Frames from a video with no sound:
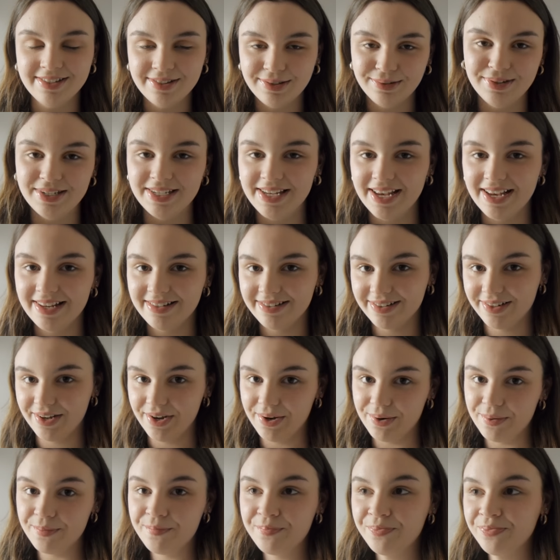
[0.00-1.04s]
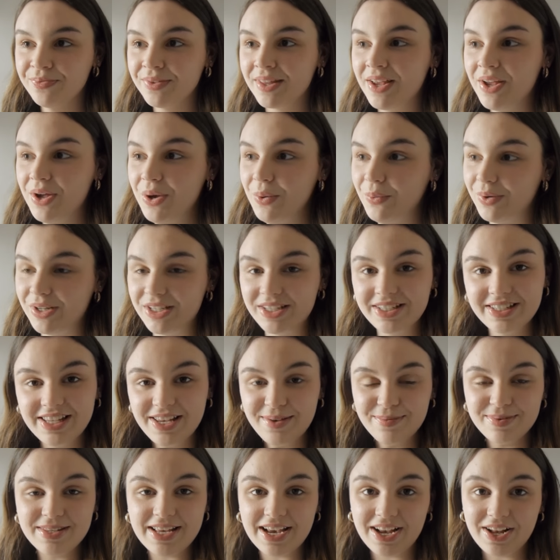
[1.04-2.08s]
three years ago, which
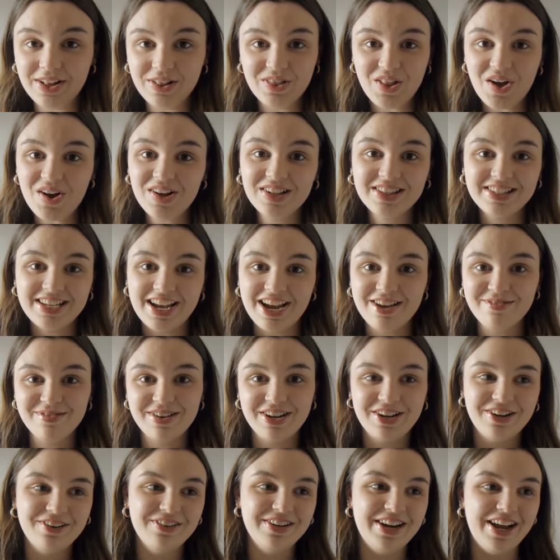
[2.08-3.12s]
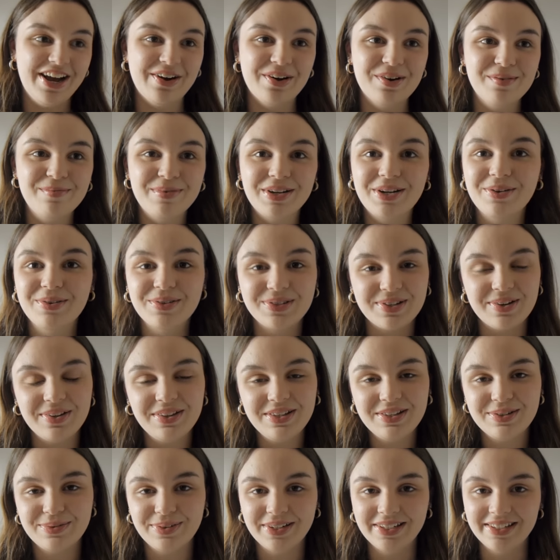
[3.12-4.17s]
seems like a long time ago now, but it was only
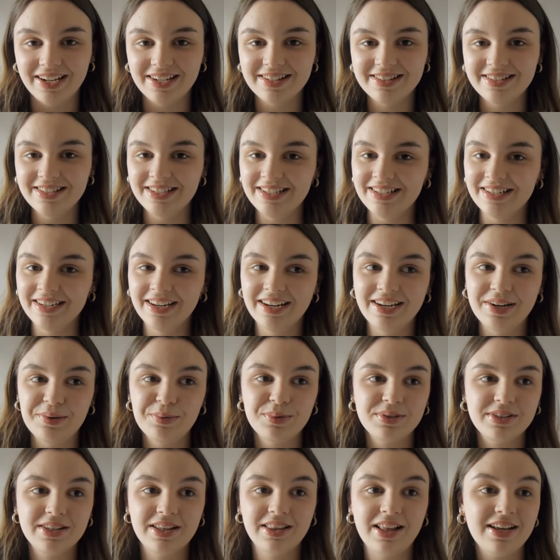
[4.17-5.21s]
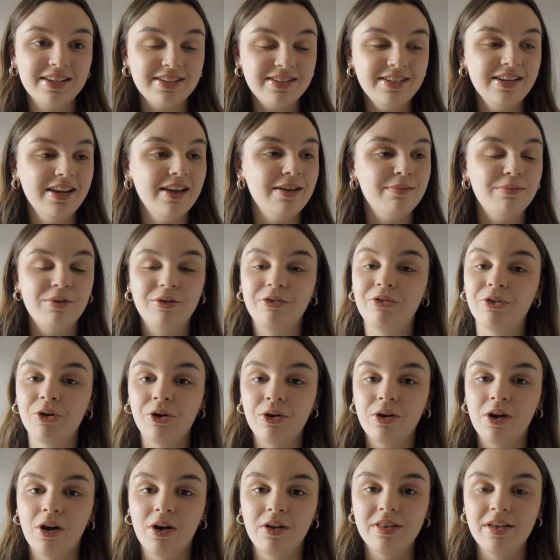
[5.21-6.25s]
2019 and it was the last year before
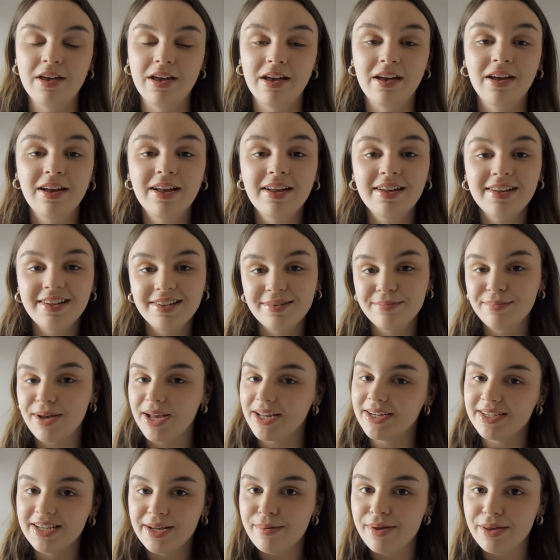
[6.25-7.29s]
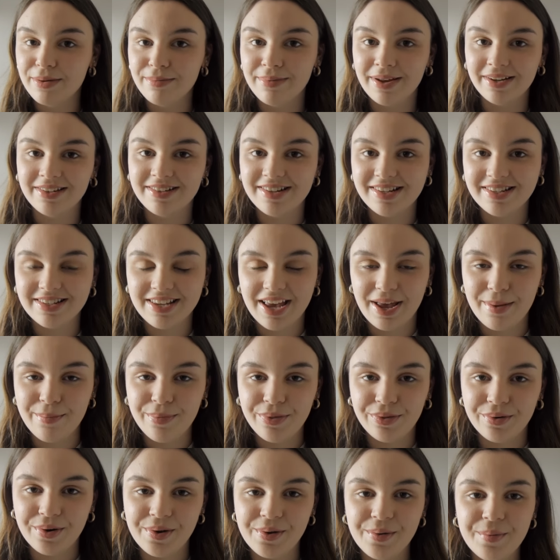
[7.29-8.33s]
all the pandemic madness came
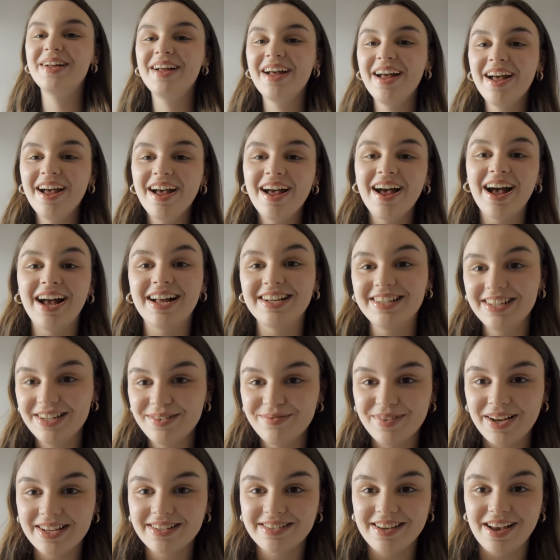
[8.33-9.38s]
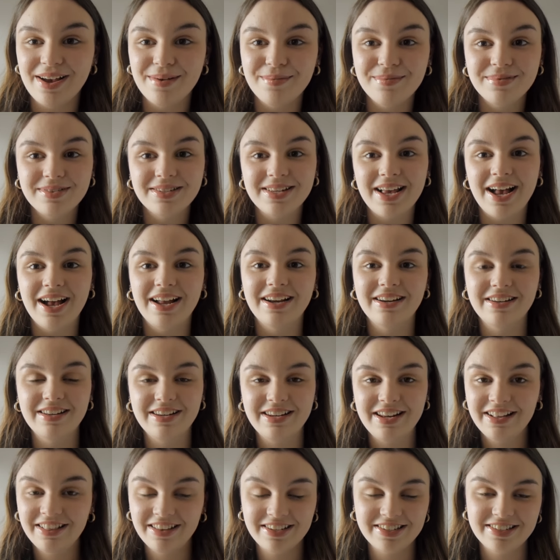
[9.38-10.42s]
through. I did my exams and in
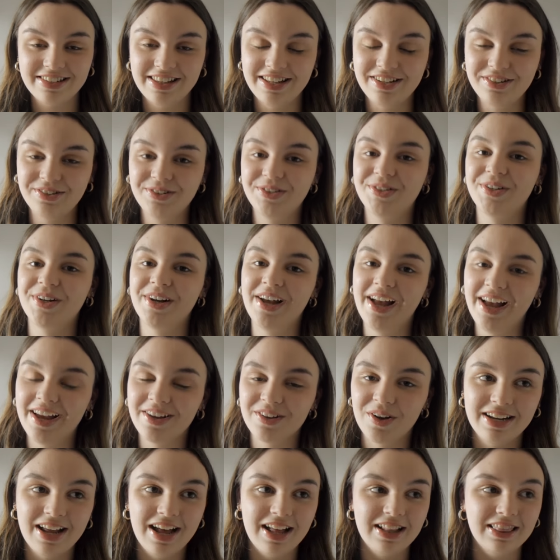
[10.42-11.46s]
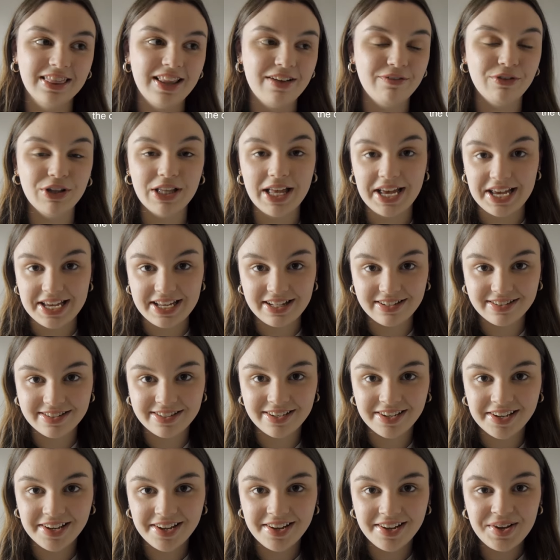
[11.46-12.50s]
English literature I got a level 8
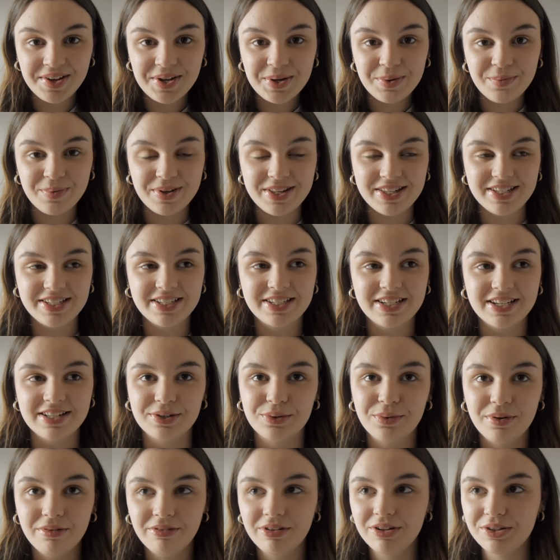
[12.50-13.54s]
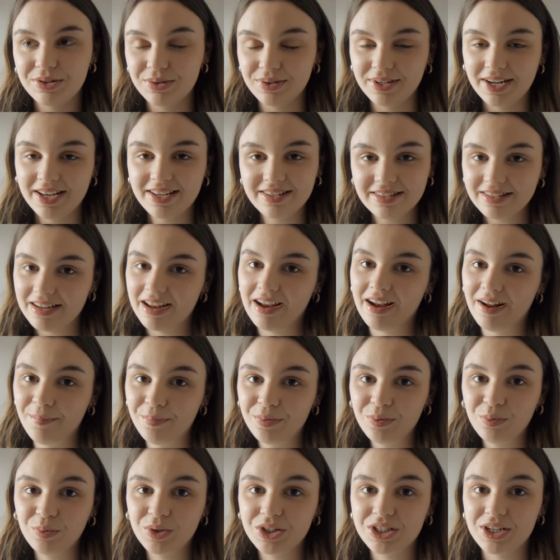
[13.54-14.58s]
which is equivalent to an A star,
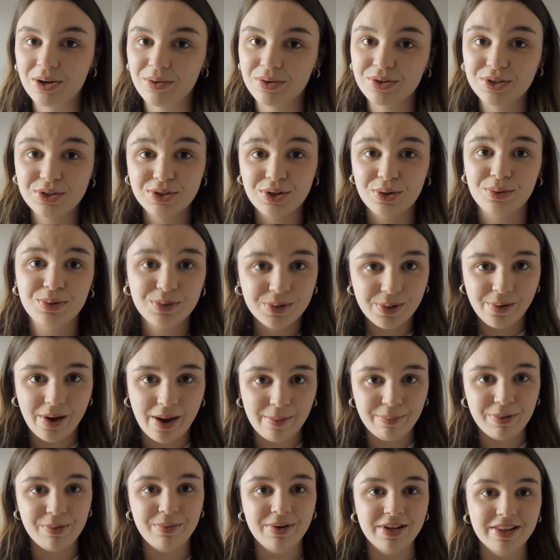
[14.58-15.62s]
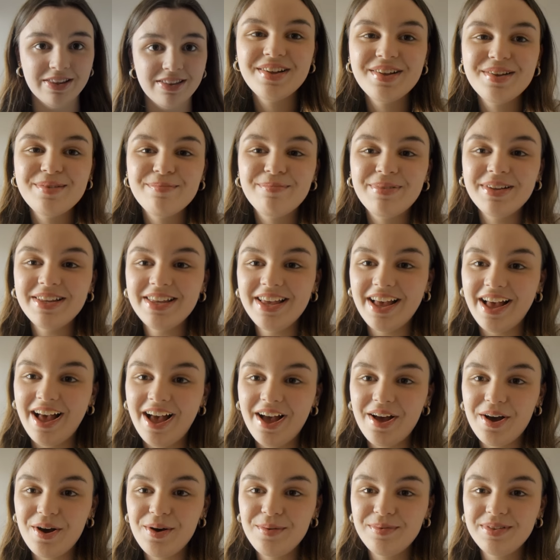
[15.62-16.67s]
which I was so so happy with. But yeah, I
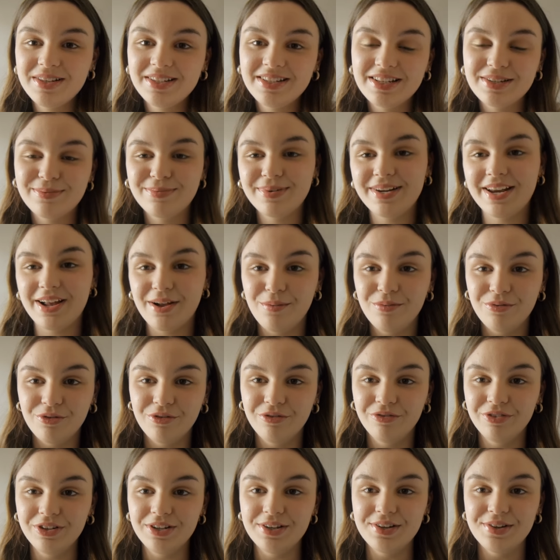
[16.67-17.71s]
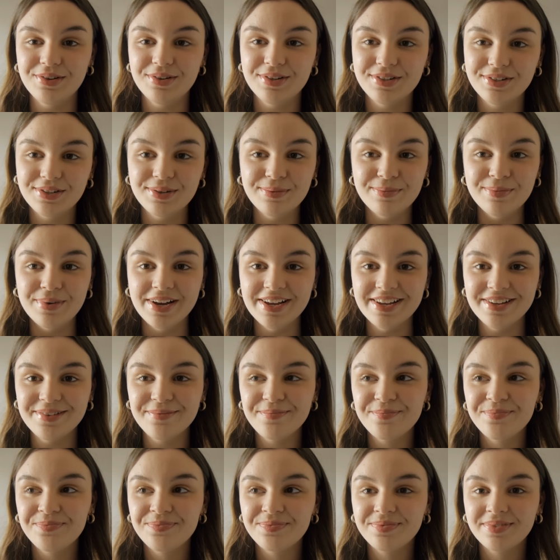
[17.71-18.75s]
hope this has been helpful for you in some way
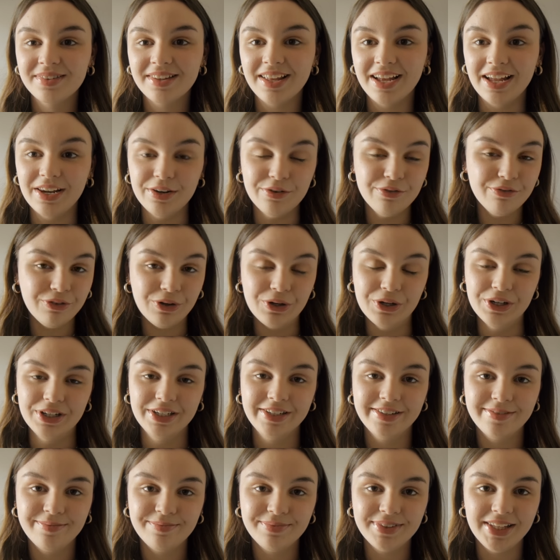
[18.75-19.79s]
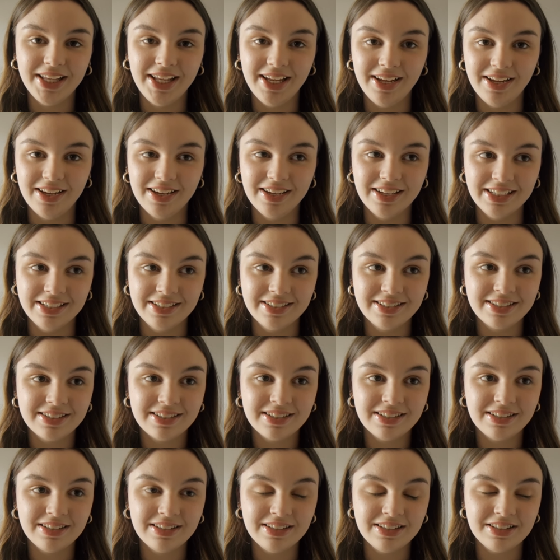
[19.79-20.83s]
and fun and
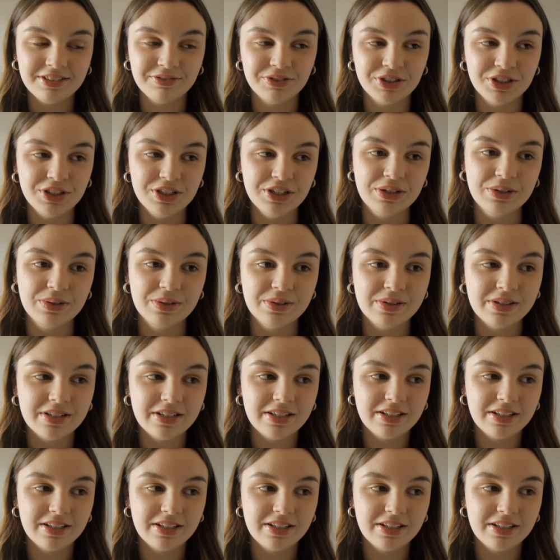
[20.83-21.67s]
given you